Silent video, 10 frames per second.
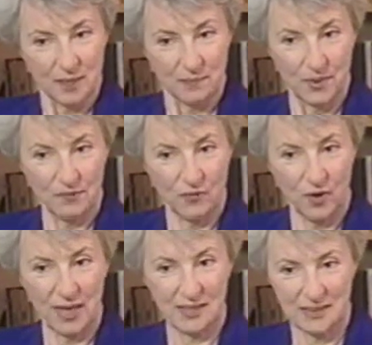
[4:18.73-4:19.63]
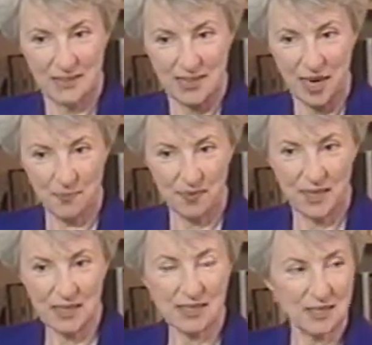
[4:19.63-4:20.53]
before I could stop
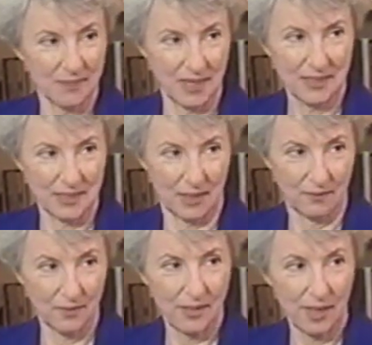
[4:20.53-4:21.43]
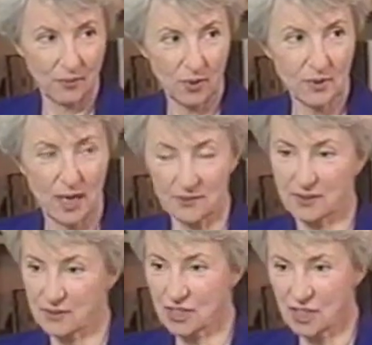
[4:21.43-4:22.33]
thinking to myself, when I wrote out
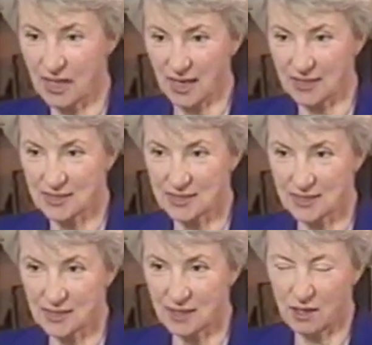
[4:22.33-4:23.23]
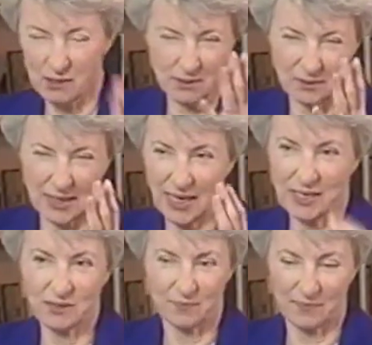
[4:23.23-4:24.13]
those checks, oh, what I
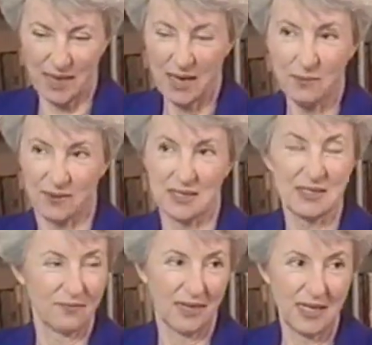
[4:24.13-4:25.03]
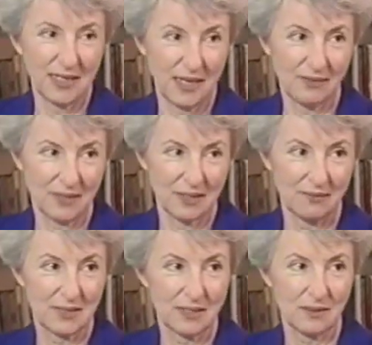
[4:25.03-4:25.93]
could buy with this if I didn't have to
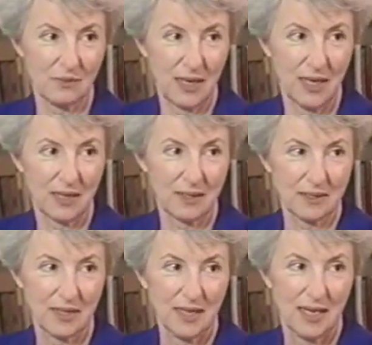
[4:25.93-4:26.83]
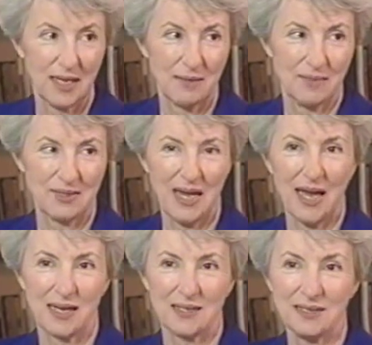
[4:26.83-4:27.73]
give this away. But
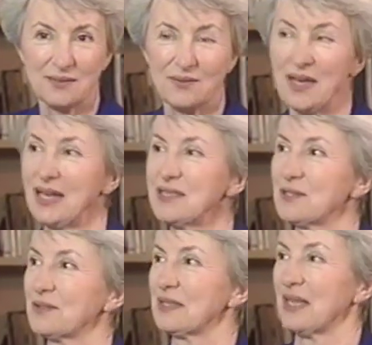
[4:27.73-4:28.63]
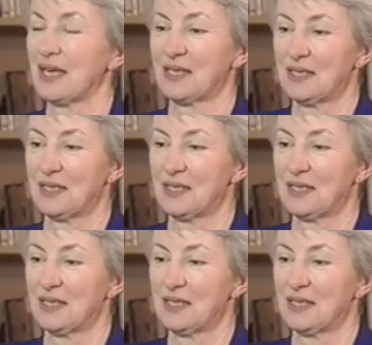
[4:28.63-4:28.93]
that, you know, that's sort of like,